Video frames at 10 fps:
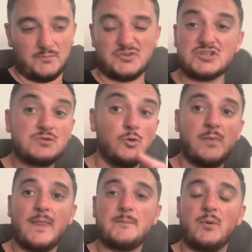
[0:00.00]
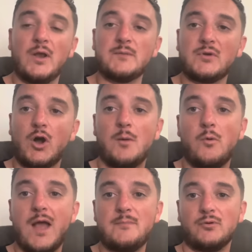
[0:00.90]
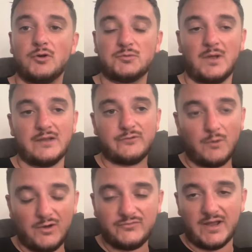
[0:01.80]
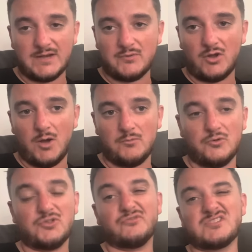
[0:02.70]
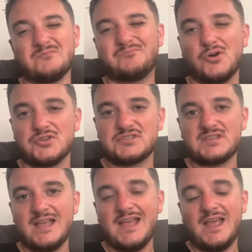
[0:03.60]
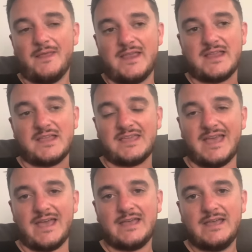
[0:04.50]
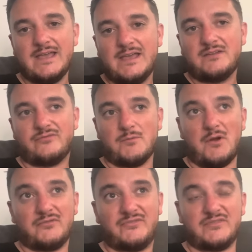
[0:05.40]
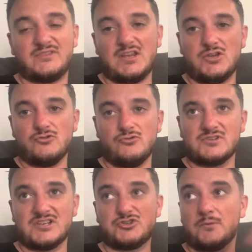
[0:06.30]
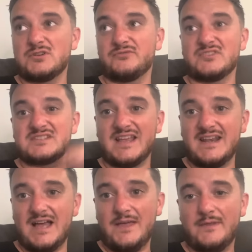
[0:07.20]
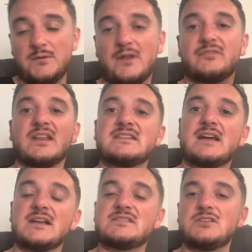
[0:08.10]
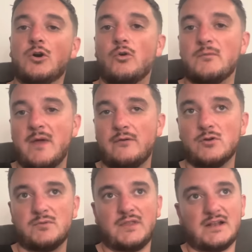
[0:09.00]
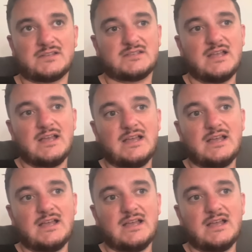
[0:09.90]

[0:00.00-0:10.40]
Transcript: But just going back to that point of Bergamo Airport as well, if you are flying to Bergamo, there is a bus that you can get for about €15 and it drops you off in the centre, then you'd have to get a taxi or a metro, but that's